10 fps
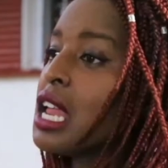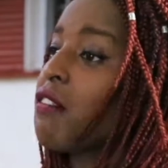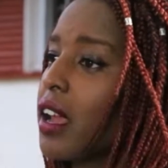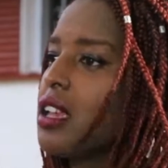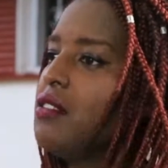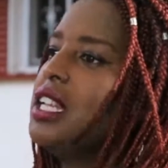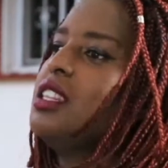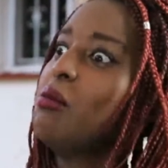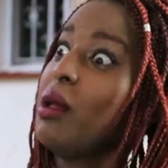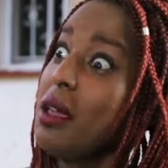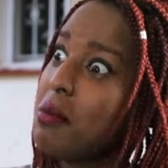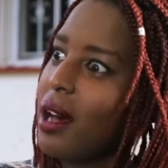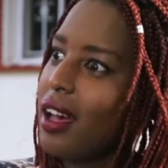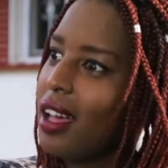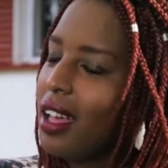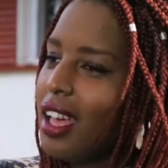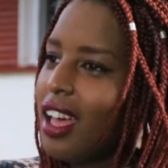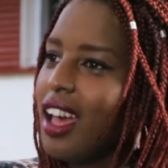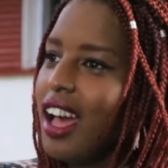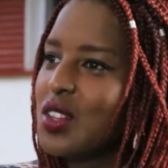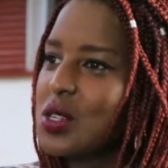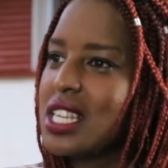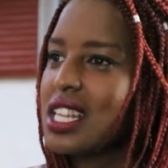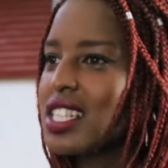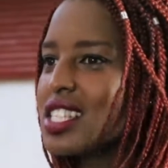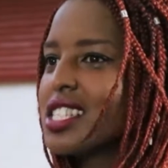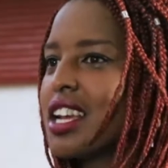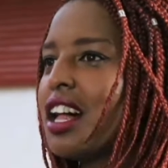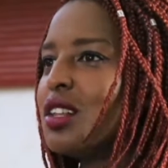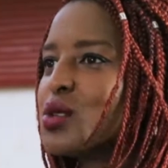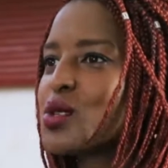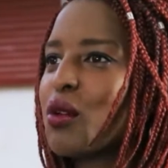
in fact, even in the paper, and they're saying, this is the girl who's